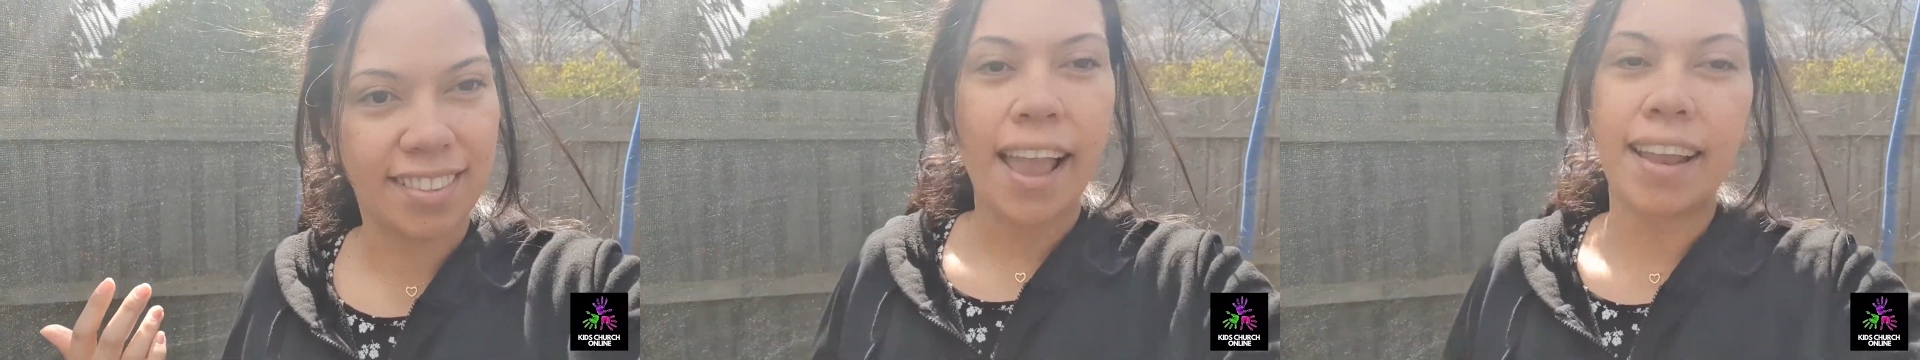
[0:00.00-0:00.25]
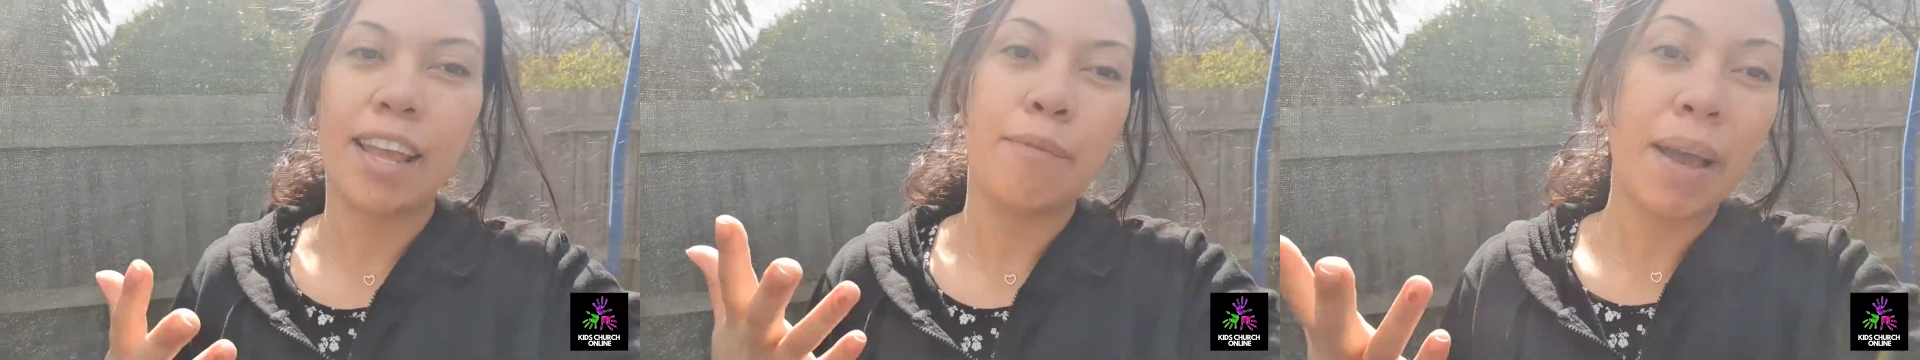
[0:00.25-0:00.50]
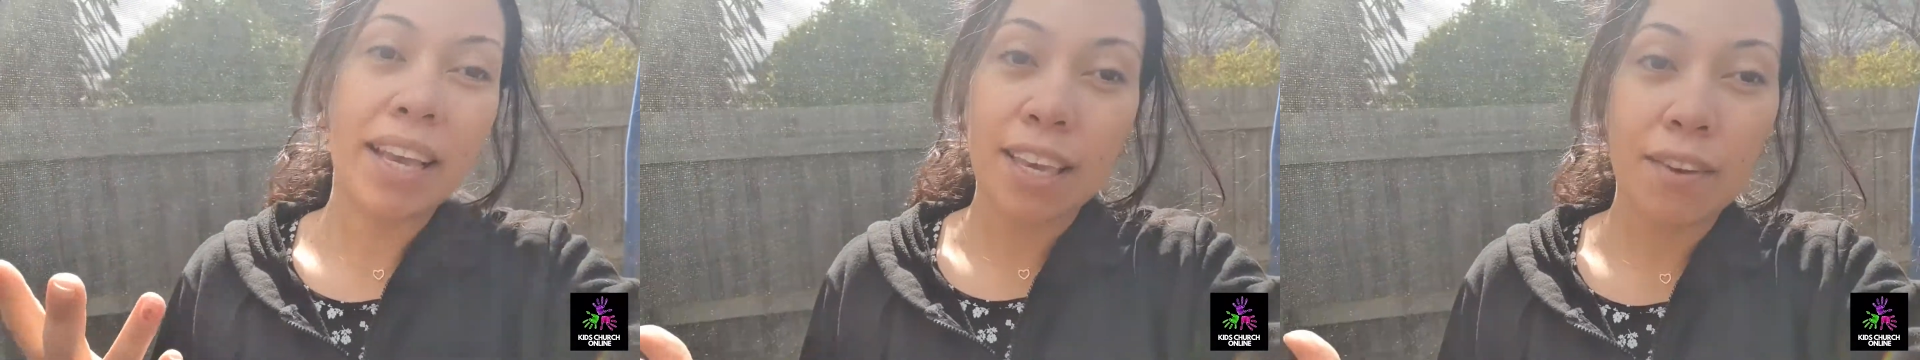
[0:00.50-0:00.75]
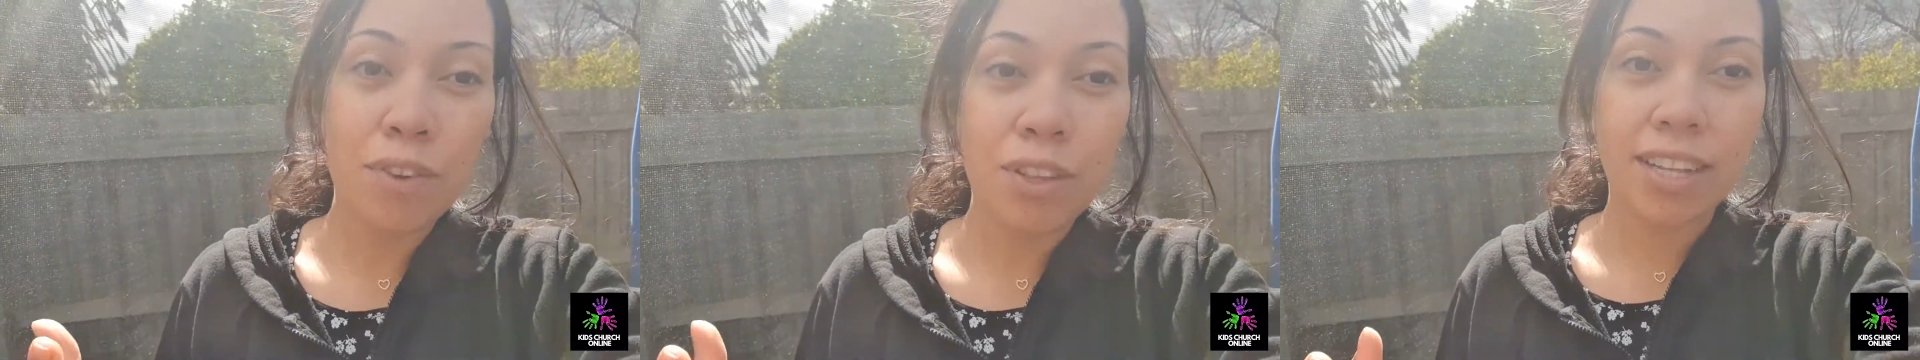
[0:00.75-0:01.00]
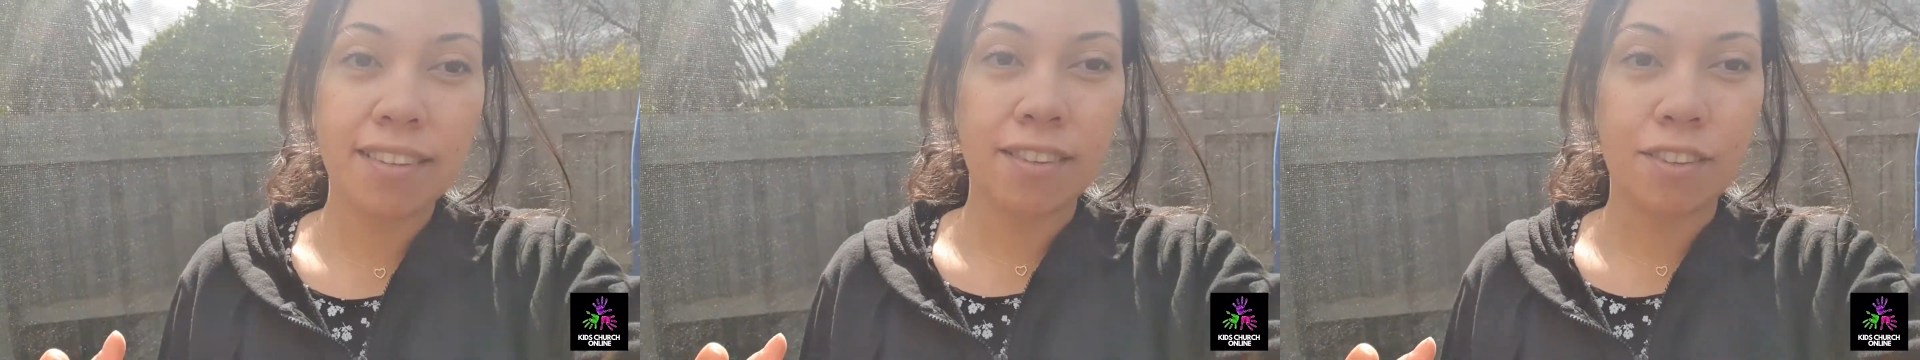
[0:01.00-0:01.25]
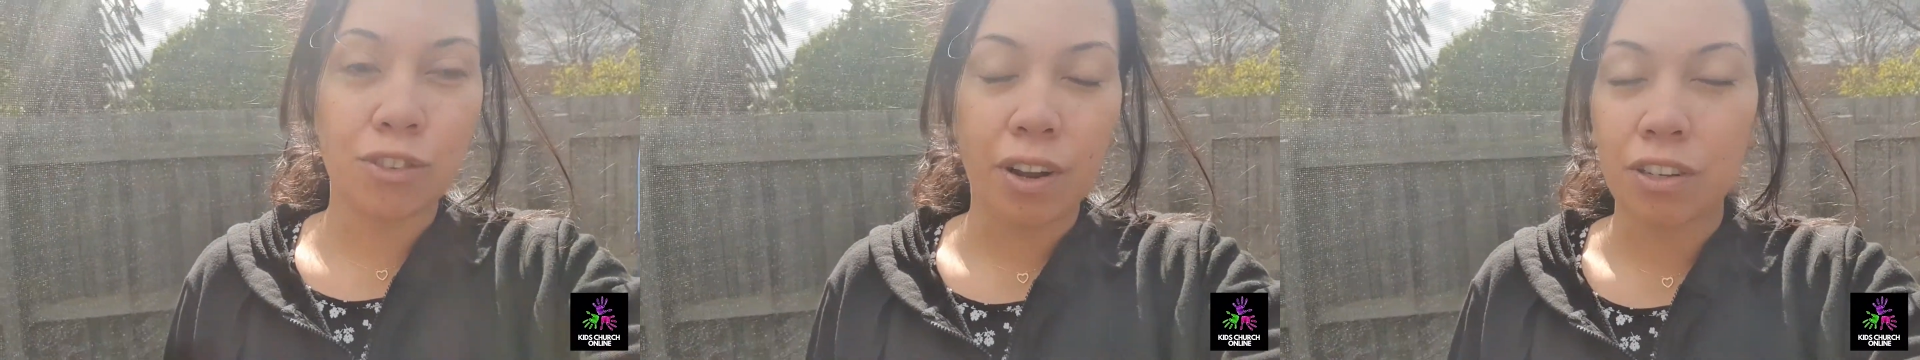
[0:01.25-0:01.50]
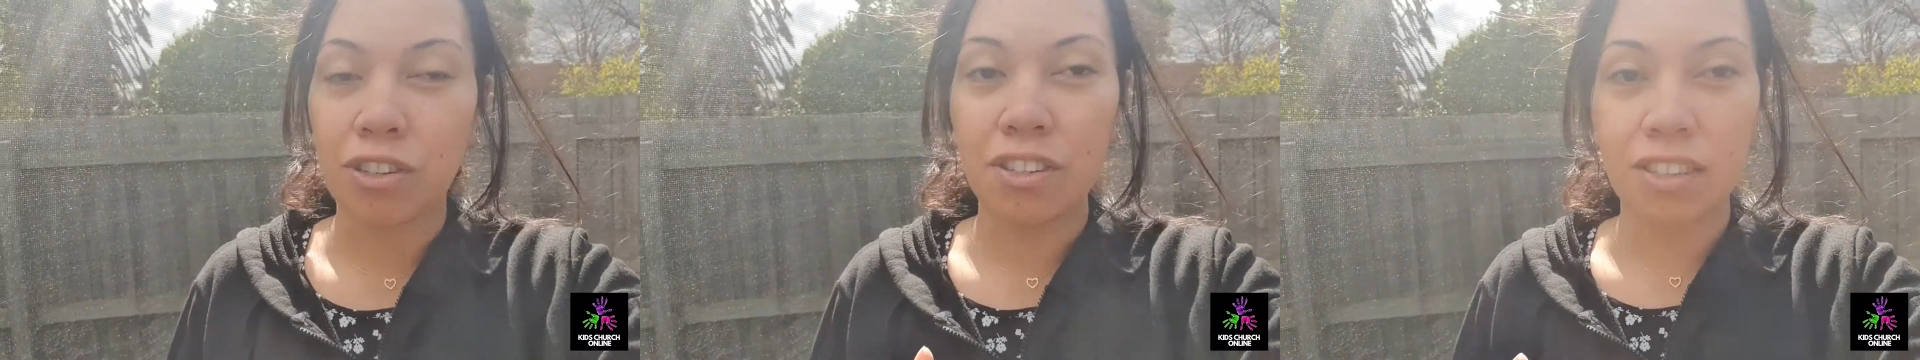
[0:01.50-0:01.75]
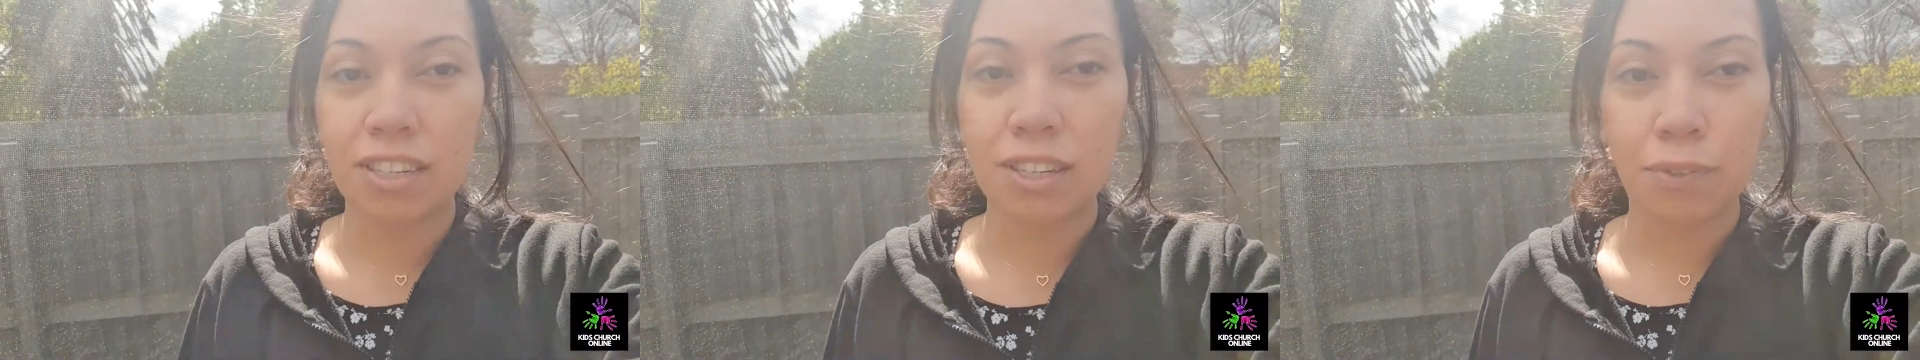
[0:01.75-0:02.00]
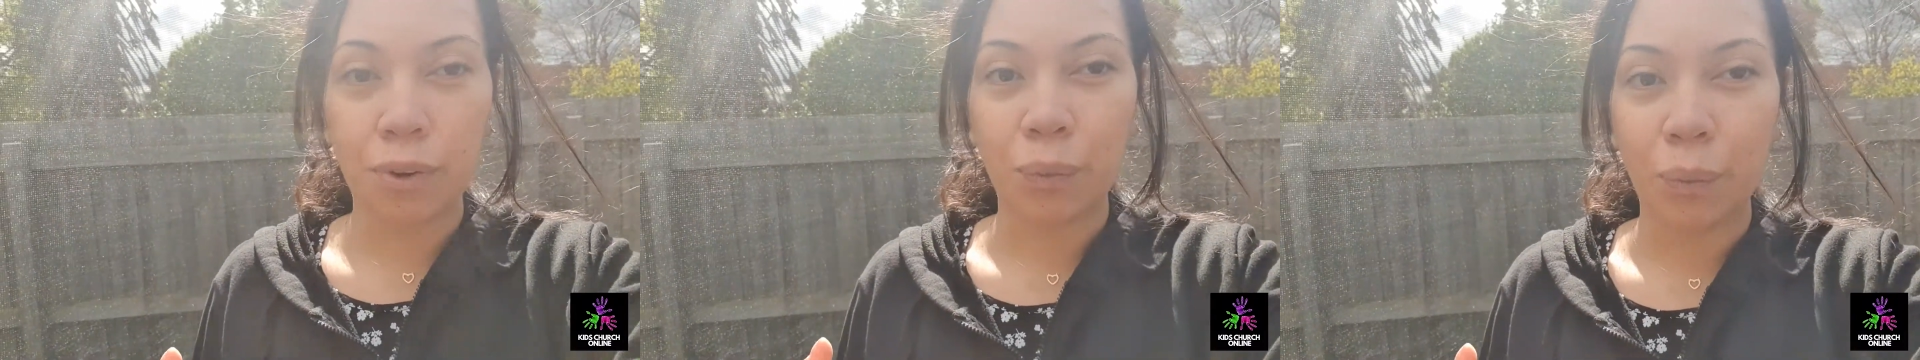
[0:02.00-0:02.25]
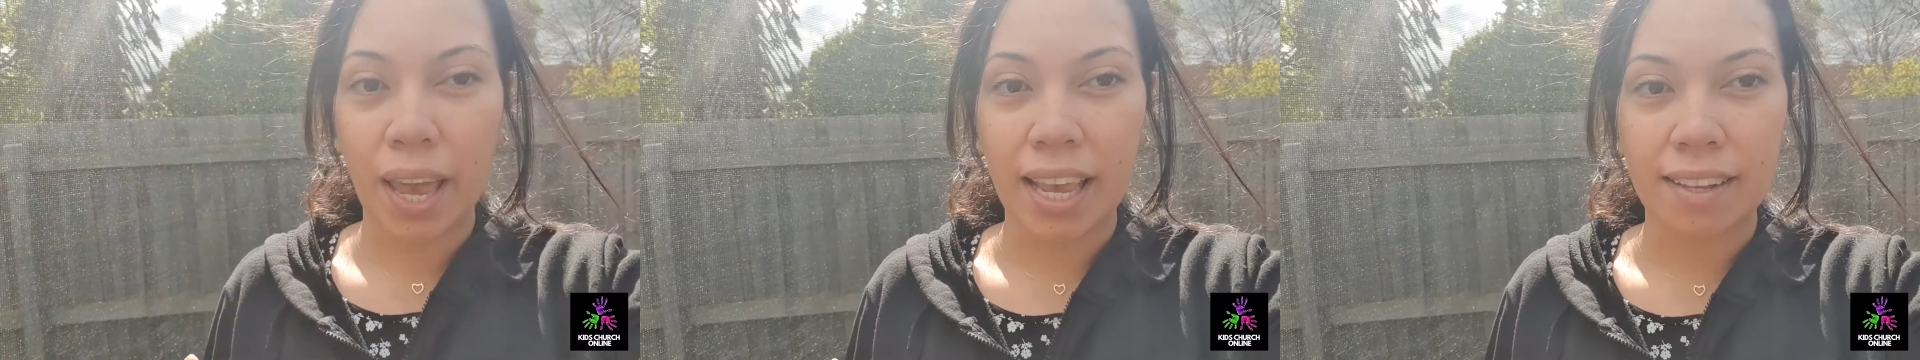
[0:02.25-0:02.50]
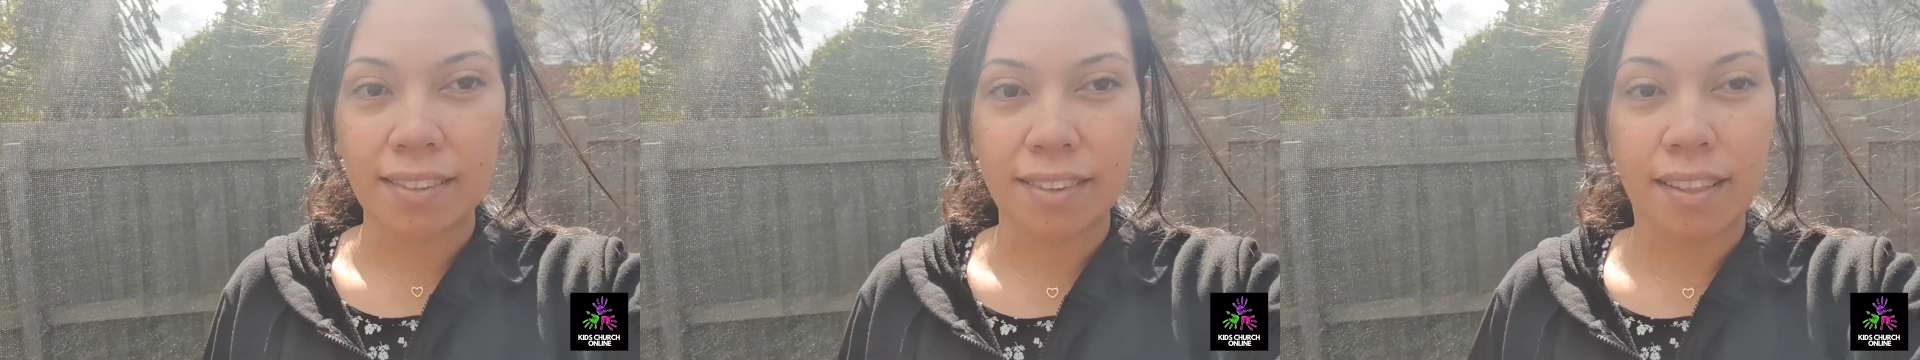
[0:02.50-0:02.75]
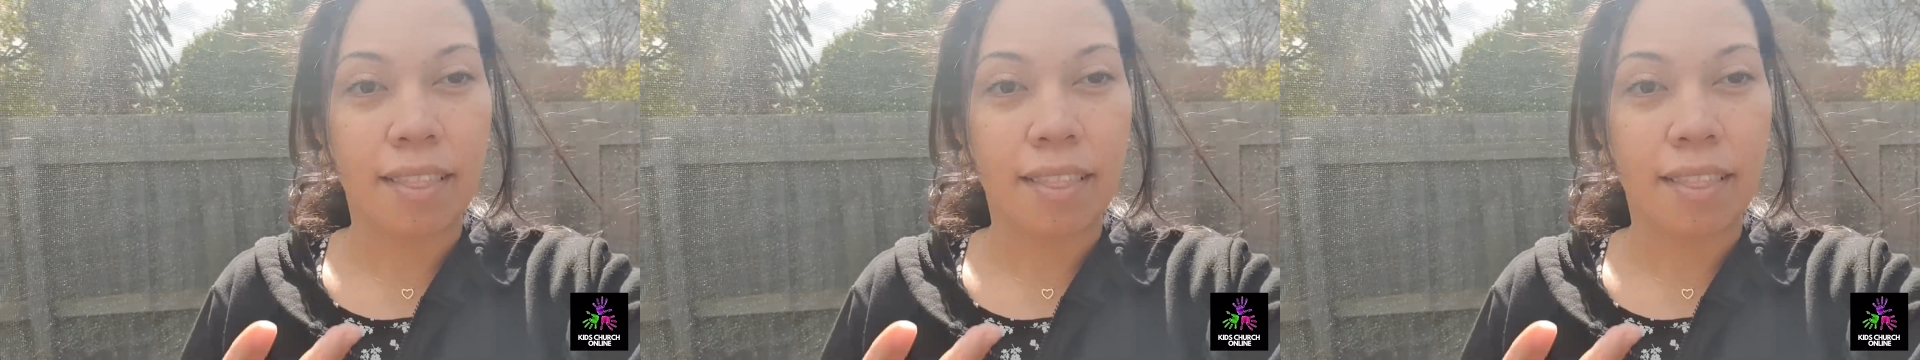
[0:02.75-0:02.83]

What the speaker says: And he might give you these instructions in different ways.